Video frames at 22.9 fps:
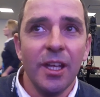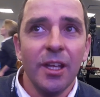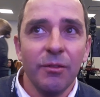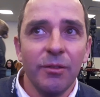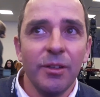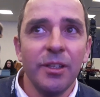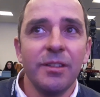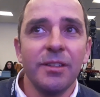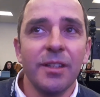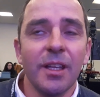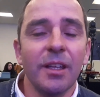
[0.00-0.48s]

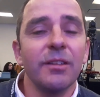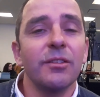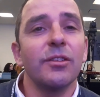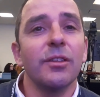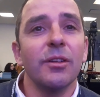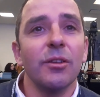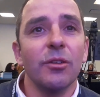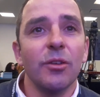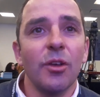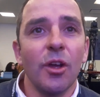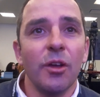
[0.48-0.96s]
These
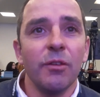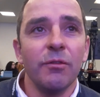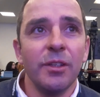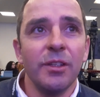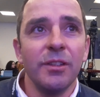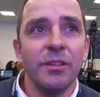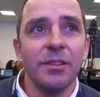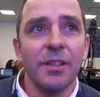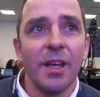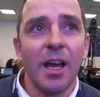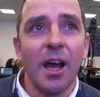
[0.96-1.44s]

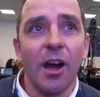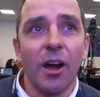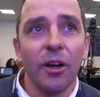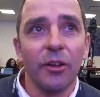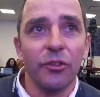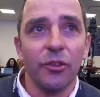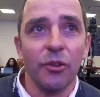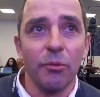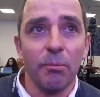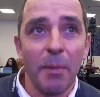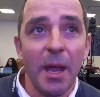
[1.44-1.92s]
are
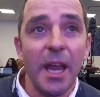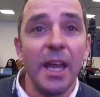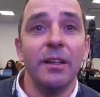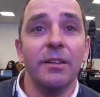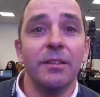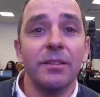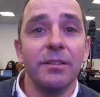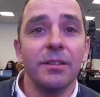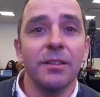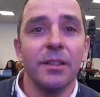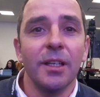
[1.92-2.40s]
the main
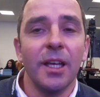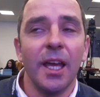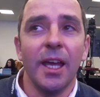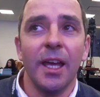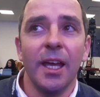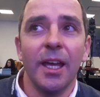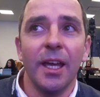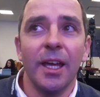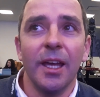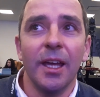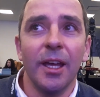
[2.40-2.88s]

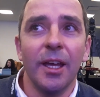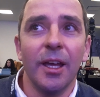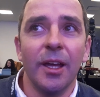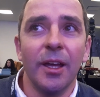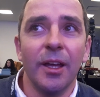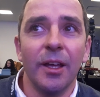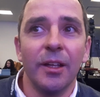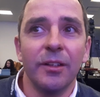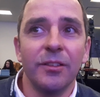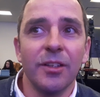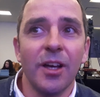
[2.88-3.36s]

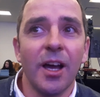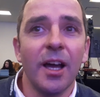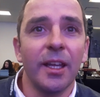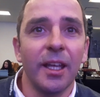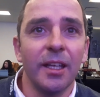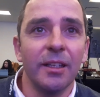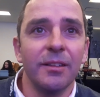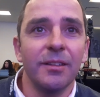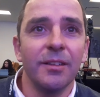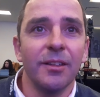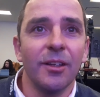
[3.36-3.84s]

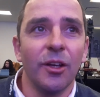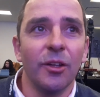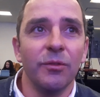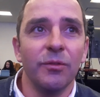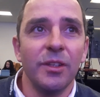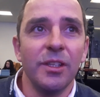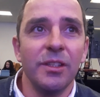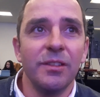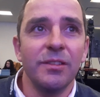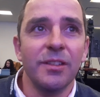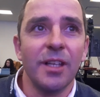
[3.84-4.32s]
target on
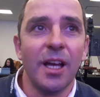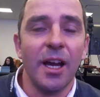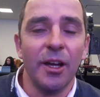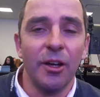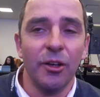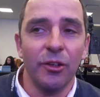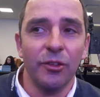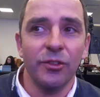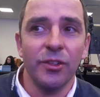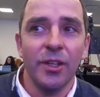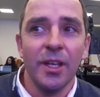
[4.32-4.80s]
these
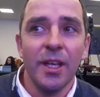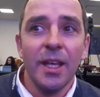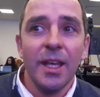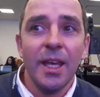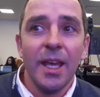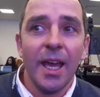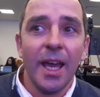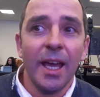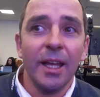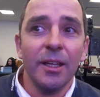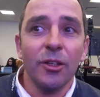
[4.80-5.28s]
tires.
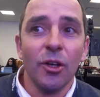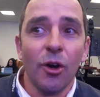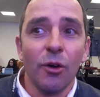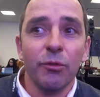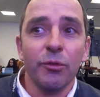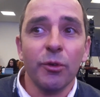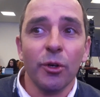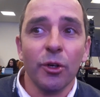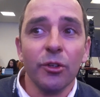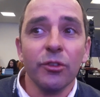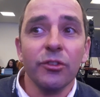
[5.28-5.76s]
And of
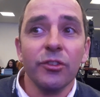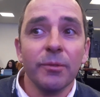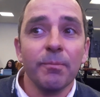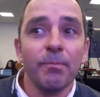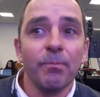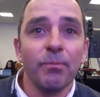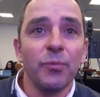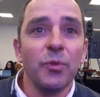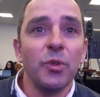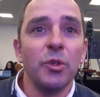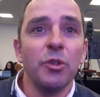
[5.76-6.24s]
course,
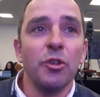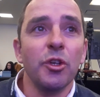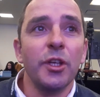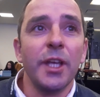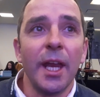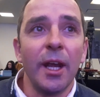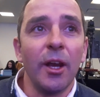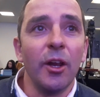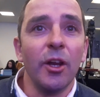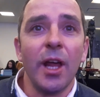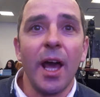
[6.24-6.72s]
you
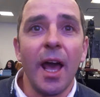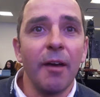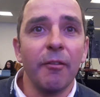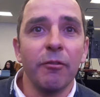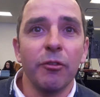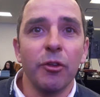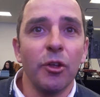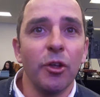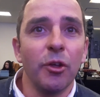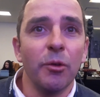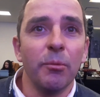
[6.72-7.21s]
cannot have
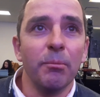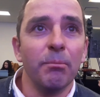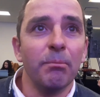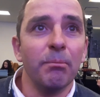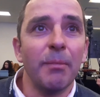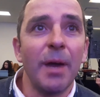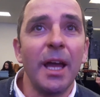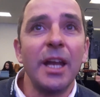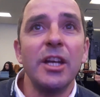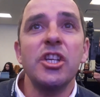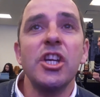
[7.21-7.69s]

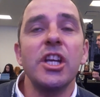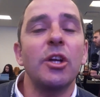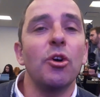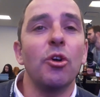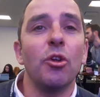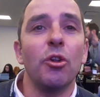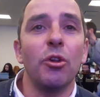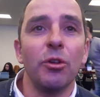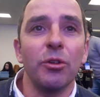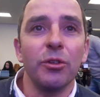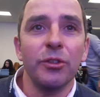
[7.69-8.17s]

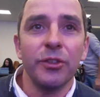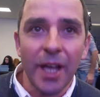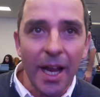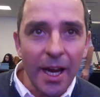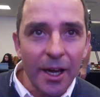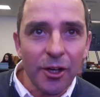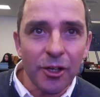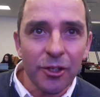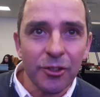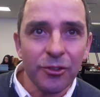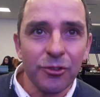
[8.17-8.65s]
magical
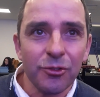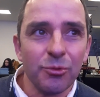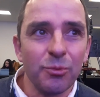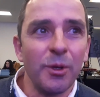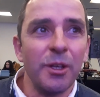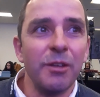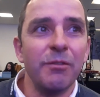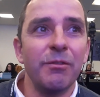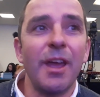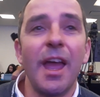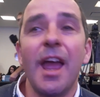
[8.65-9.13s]
tires
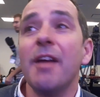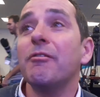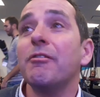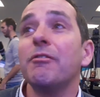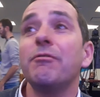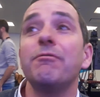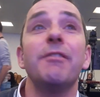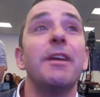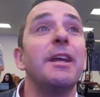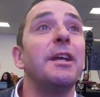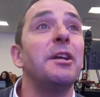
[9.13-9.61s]
with
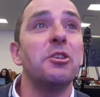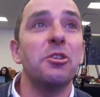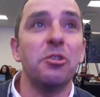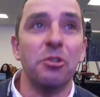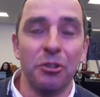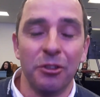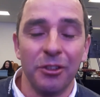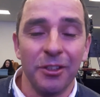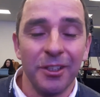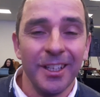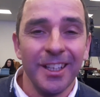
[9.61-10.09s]
everything
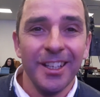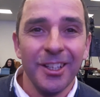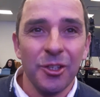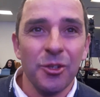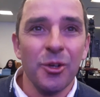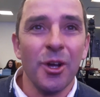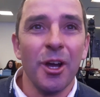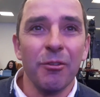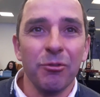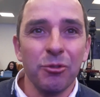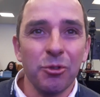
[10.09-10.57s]
good.
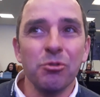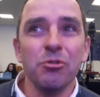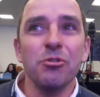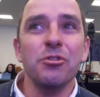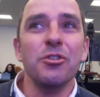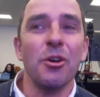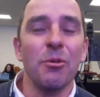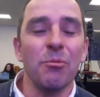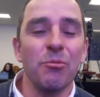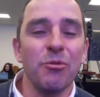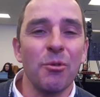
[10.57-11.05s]
You have to do
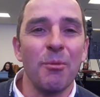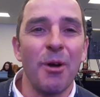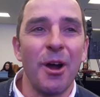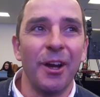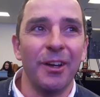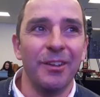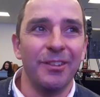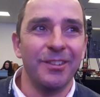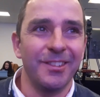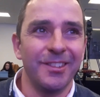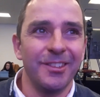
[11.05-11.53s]

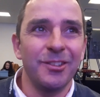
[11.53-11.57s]
compromise.